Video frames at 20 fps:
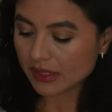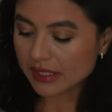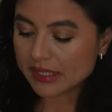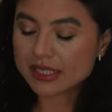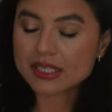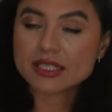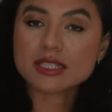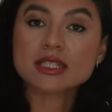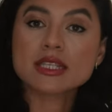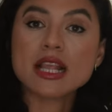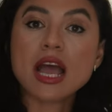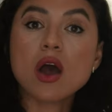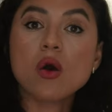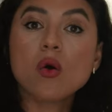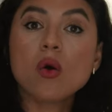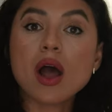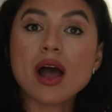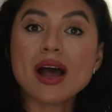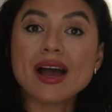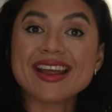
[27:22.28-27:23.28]
because
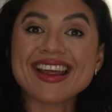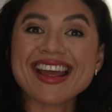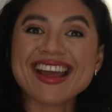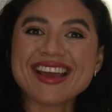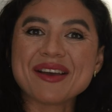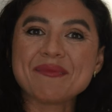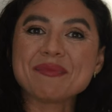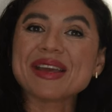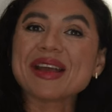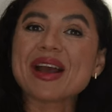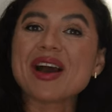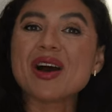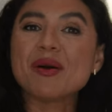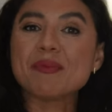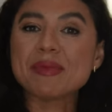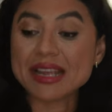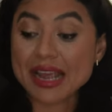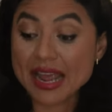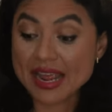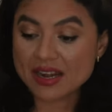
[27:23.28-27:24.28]
now I am
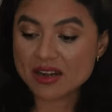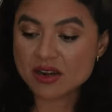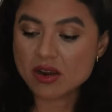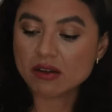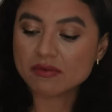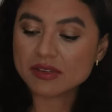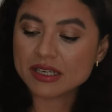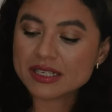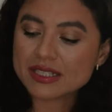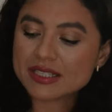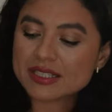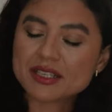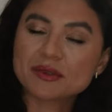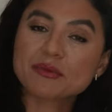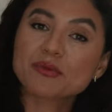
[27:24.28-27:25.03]
becoming a novelist.